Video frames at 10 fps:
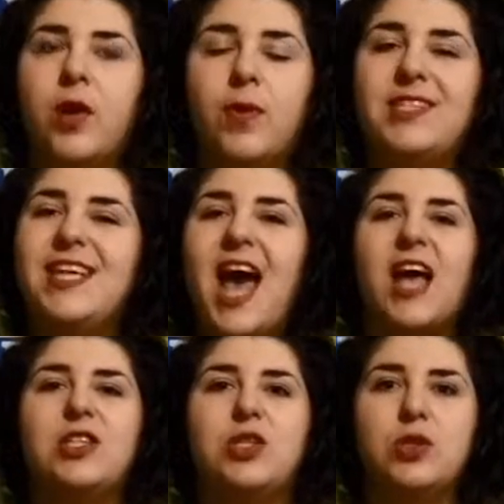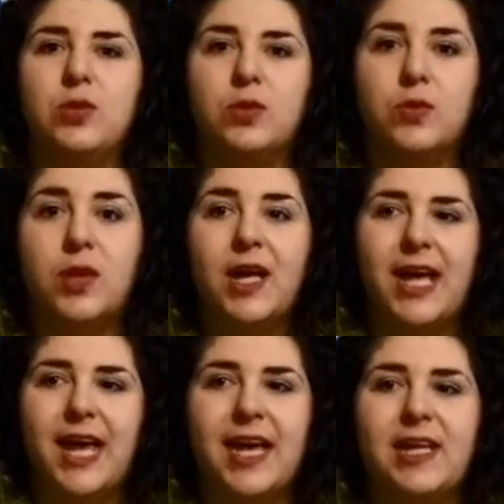what she has to do
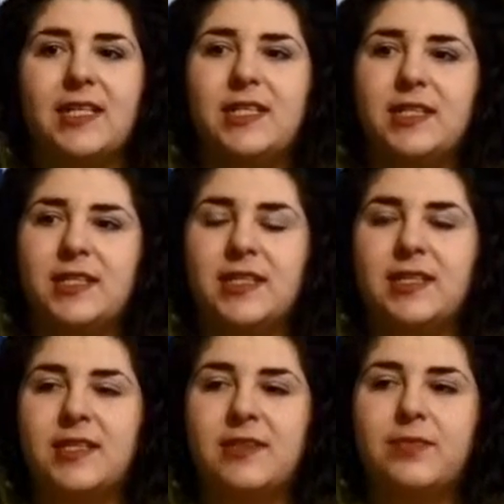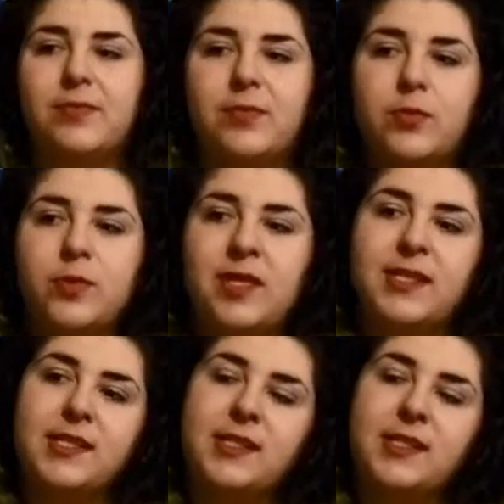and what